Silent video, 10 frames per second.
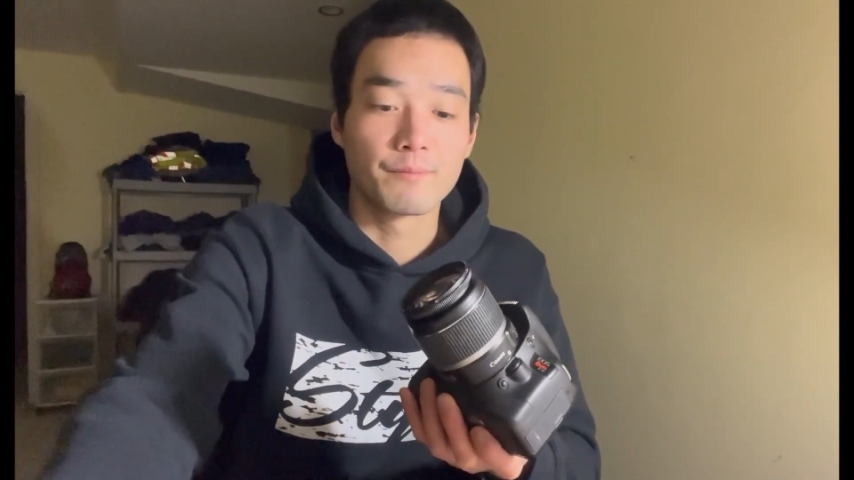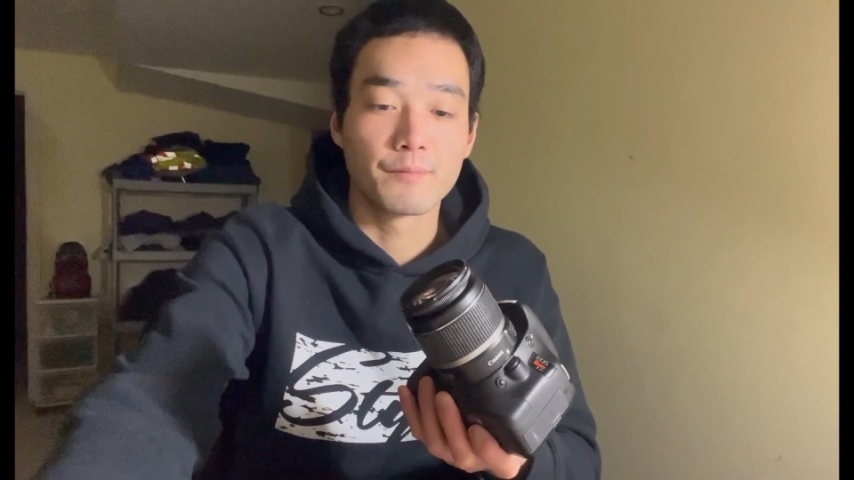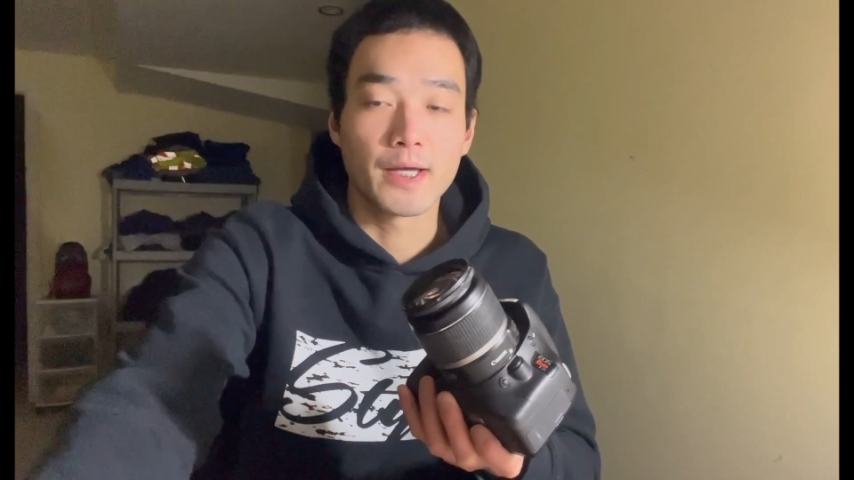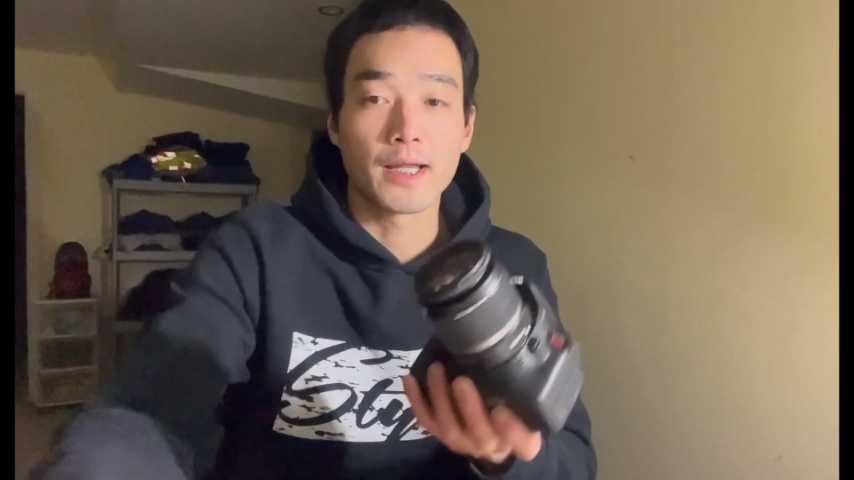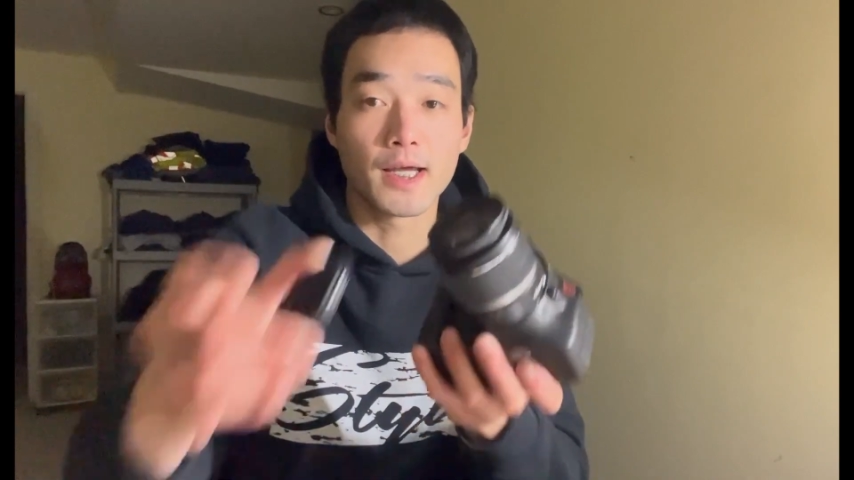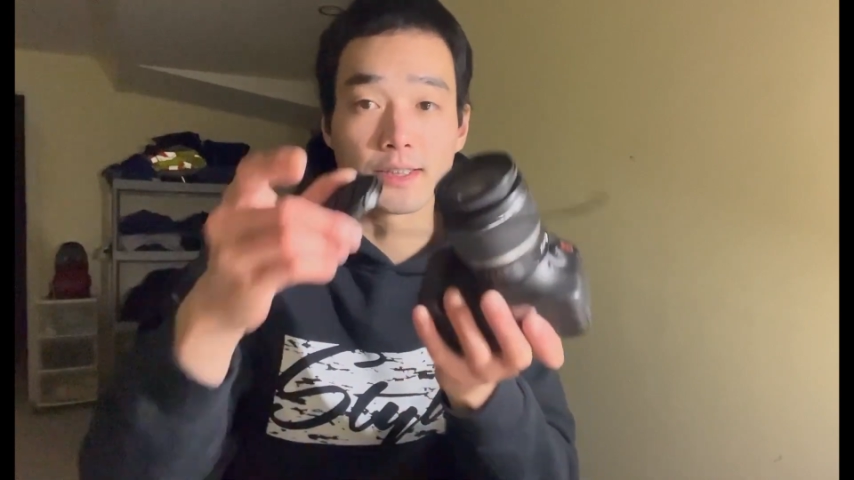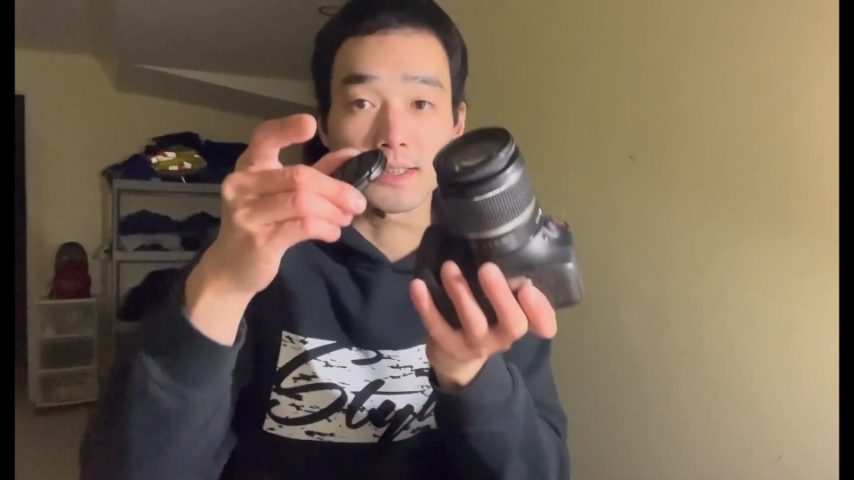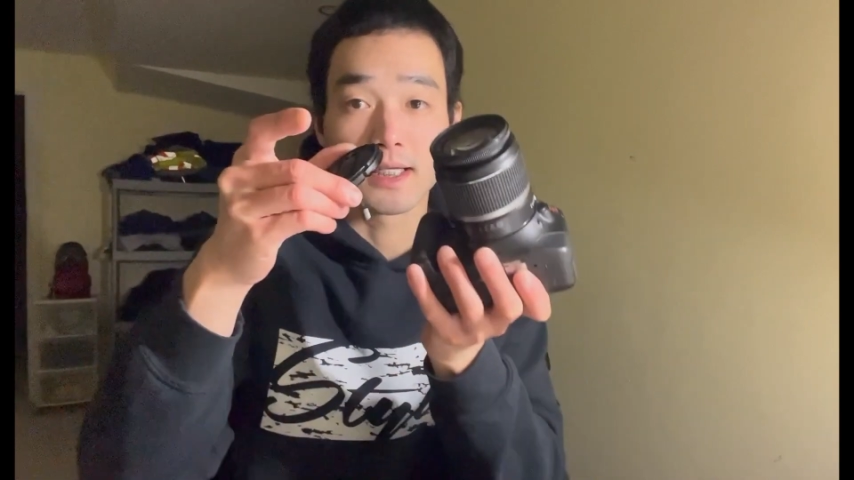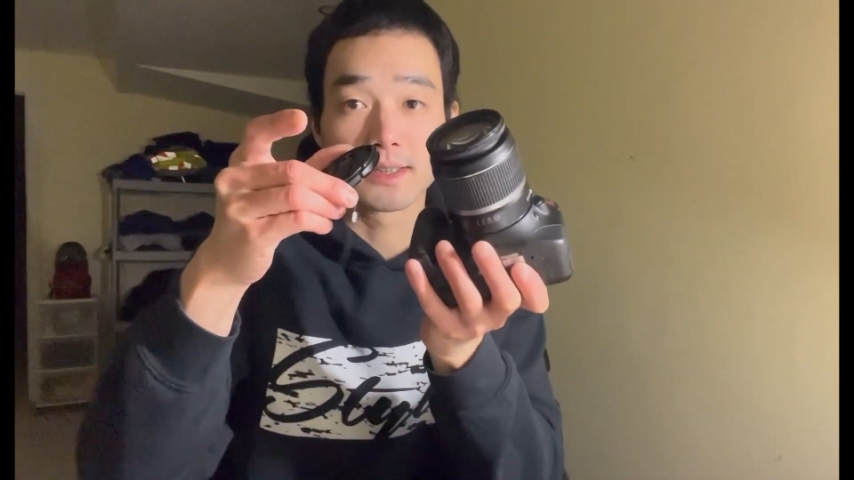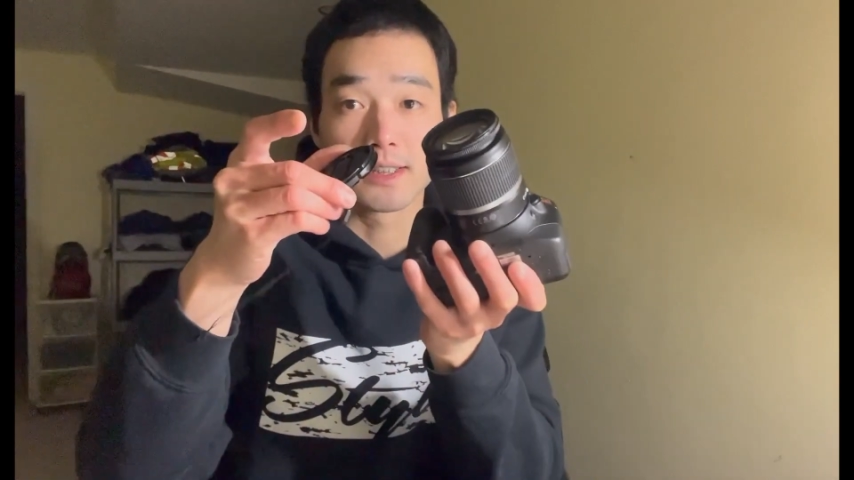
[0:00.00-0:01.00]
it has
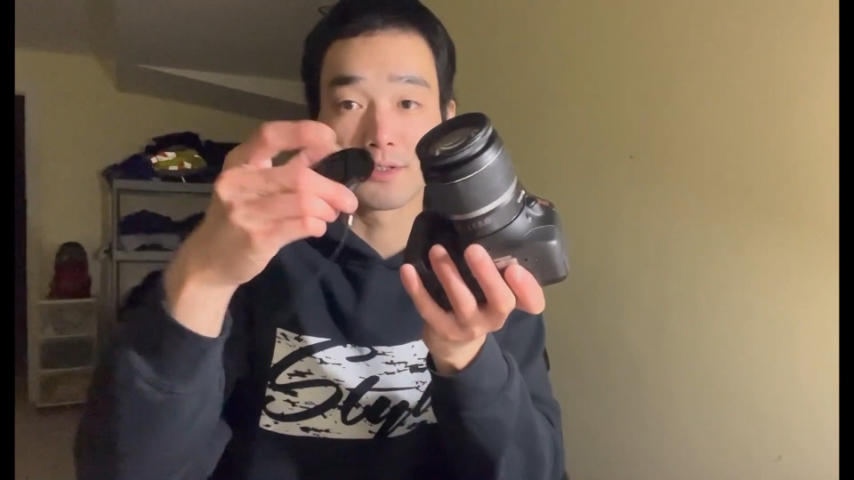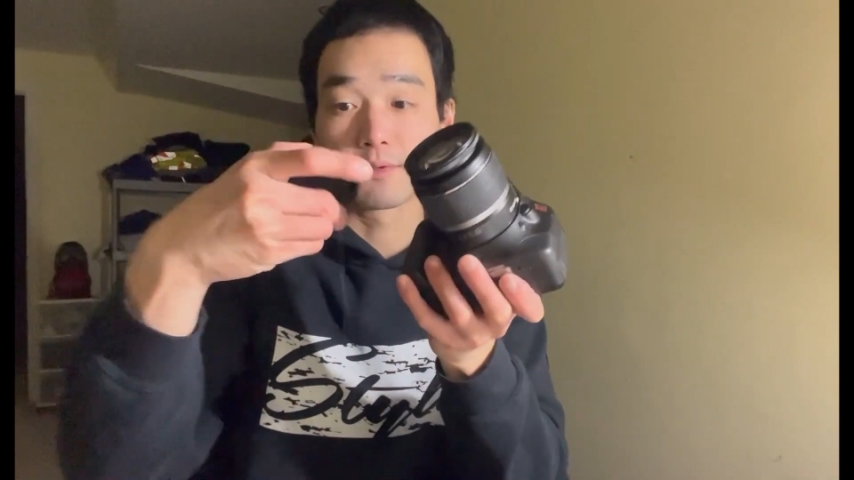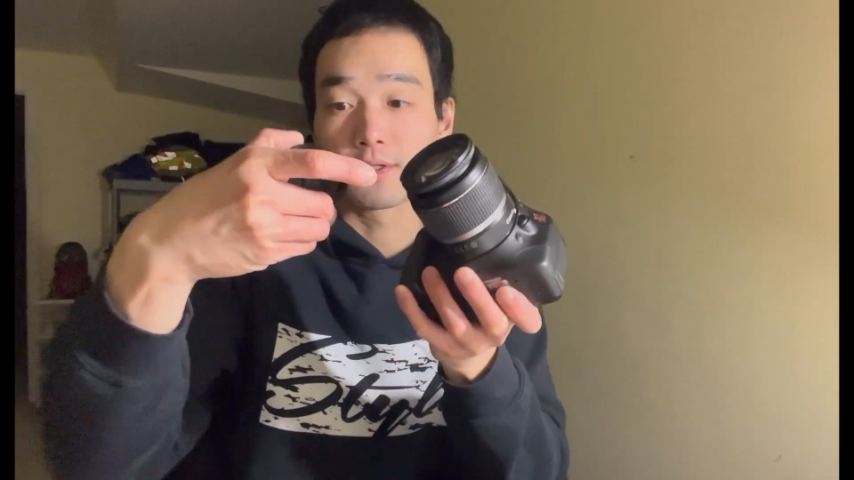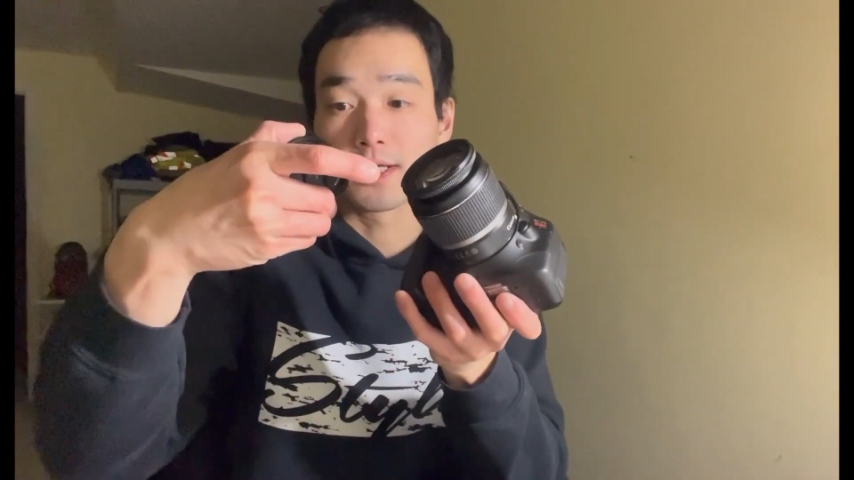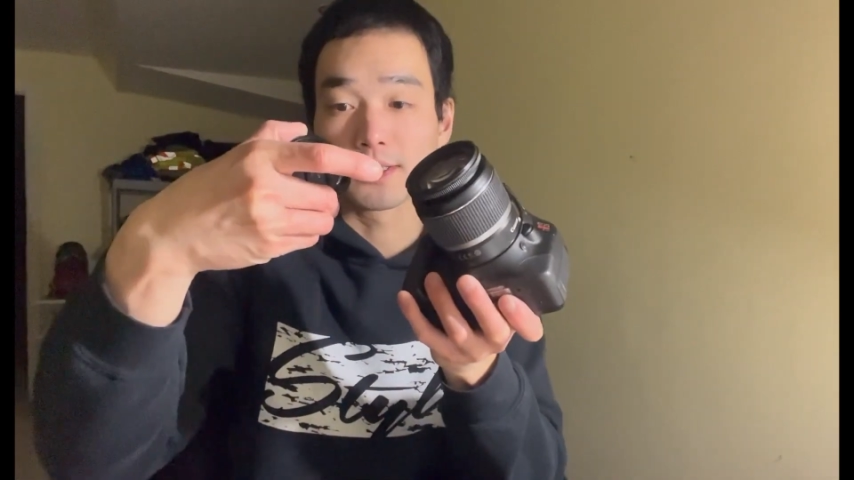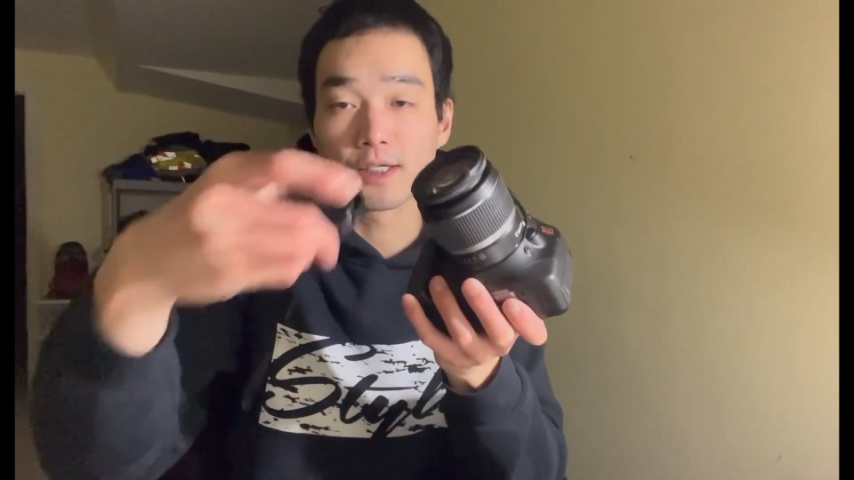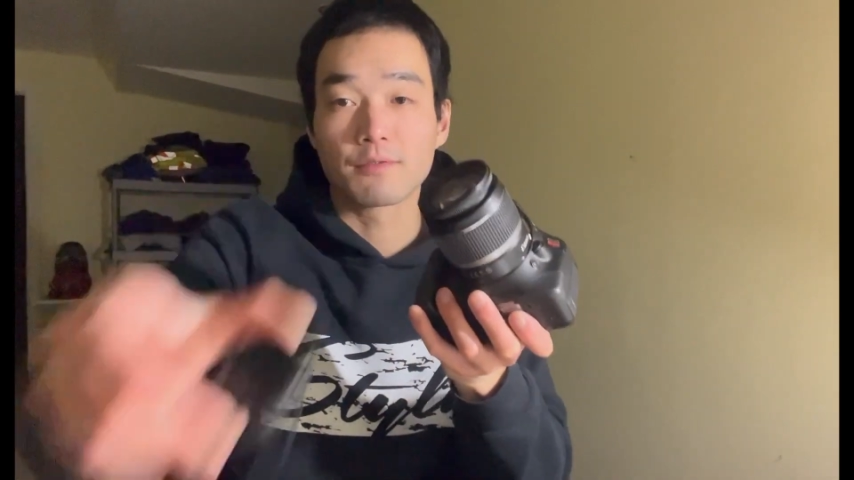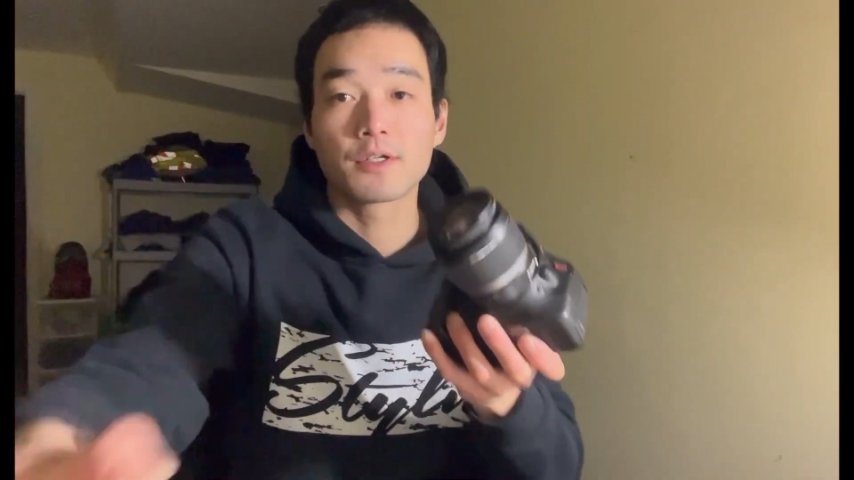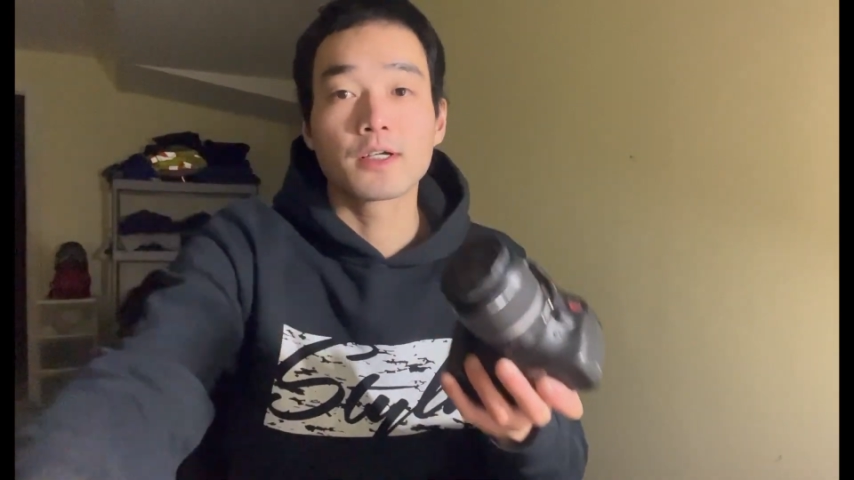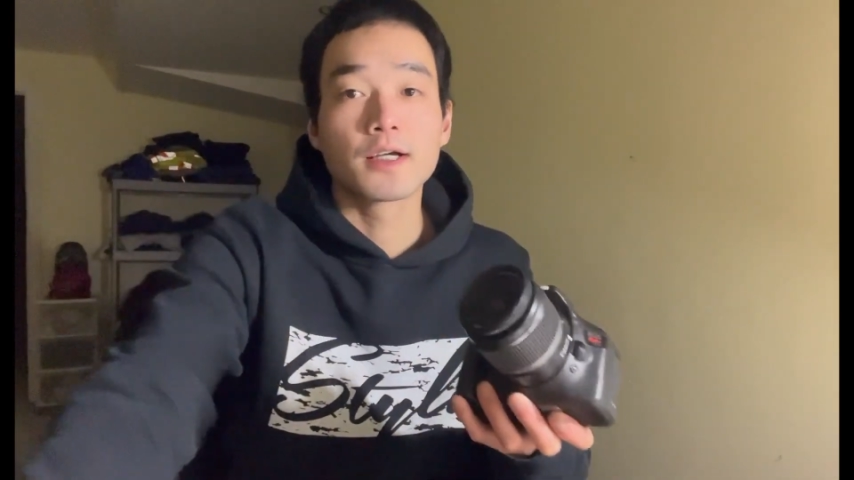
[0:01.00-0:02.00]
lens as well, lens cover.